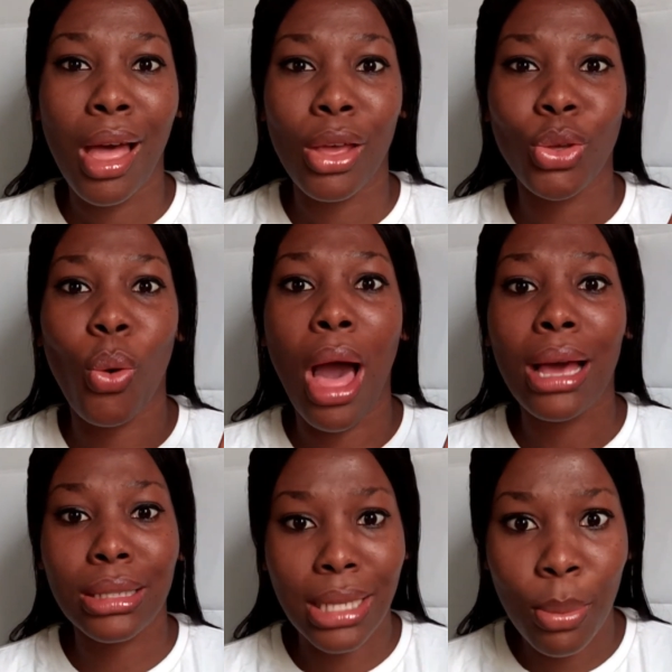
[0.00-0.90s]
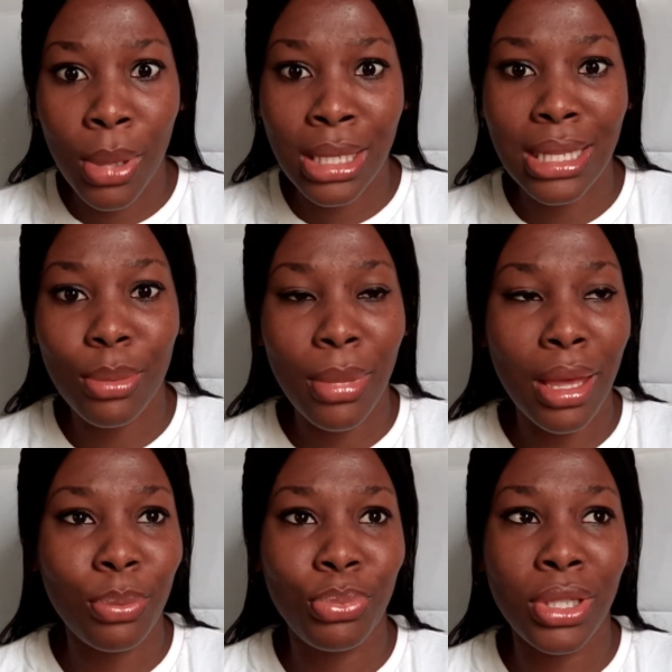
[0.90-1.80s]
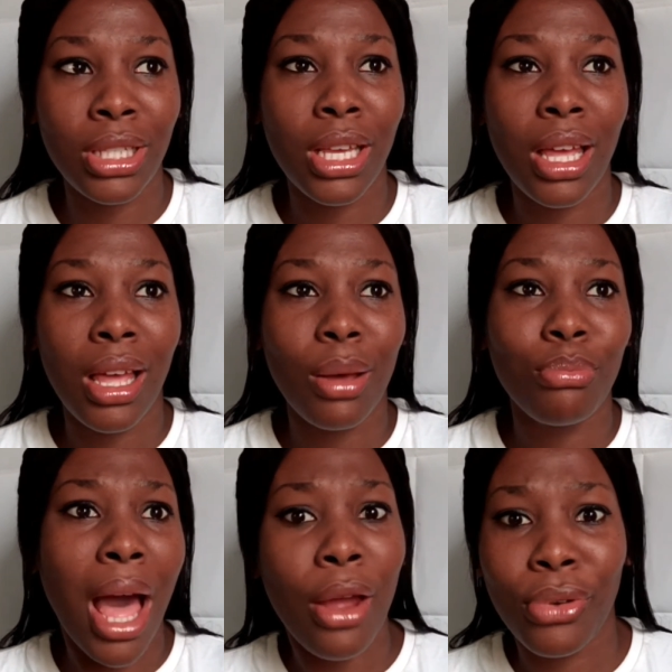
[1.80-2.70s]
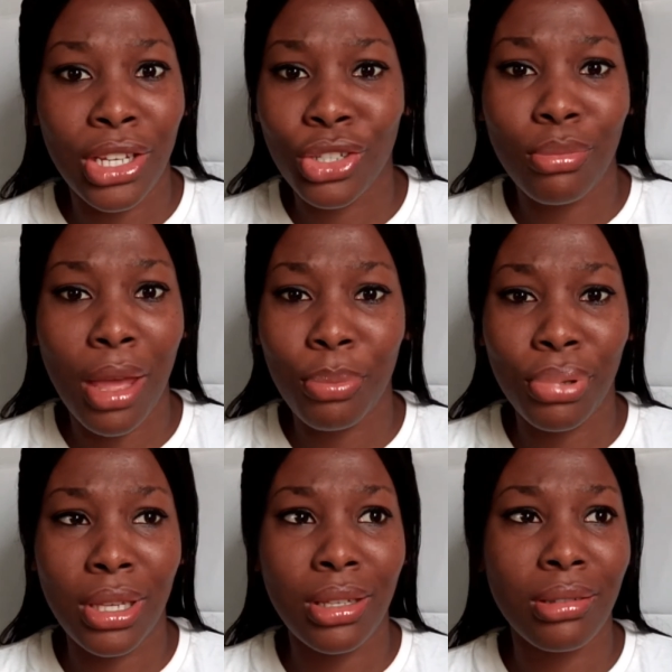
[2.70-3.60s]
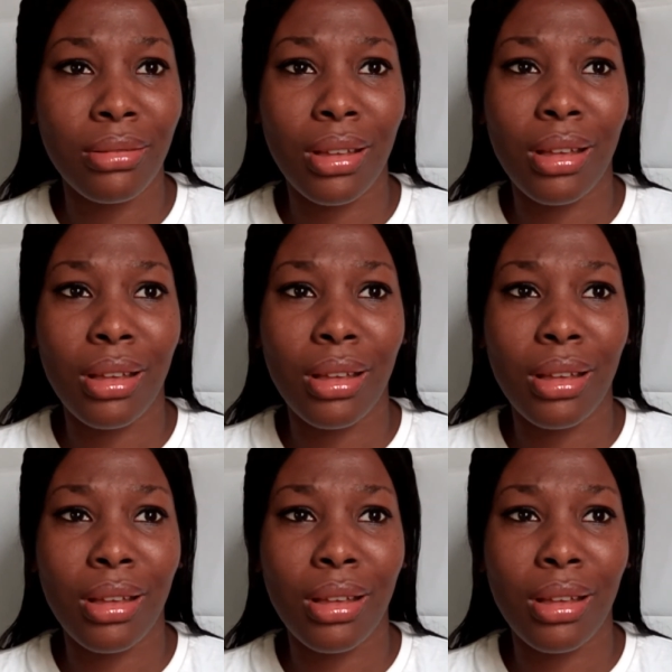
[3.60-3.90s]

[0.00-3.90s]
your academics, it might be marriage, it might be